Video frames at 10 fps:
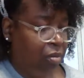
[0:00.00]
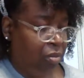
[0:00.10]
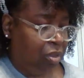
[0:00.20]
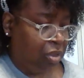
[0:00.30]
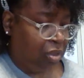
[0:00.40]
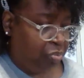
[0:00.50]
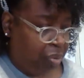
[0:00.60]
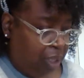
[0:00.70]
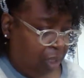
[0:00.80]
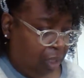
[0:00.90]
which is
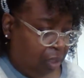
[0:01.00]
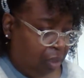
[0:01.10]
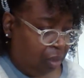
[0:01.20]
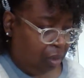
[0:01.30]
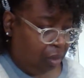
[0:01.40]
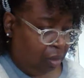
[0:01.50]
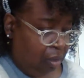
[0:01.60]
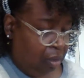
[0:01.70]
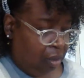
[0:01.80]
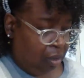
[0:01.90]
pink.
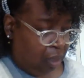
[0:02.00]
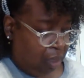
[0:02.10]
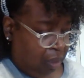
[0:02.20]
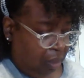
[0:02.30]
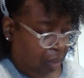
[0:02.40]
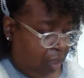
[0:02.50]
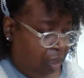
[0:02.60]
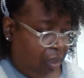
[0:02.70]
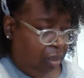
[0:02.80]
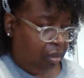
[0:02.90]
And
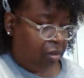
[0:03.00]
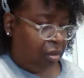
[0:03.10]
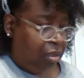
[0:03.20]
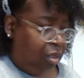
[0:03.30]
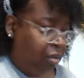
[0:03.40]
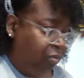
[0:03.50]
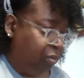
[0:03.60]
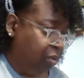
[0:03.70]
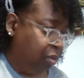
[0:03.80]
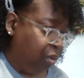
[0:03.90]
then it's another
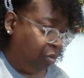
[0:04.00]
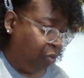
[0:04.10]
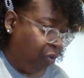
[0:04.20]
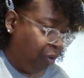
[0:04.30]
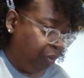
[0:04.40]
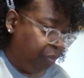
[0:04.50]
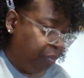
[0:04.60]
one somewhere.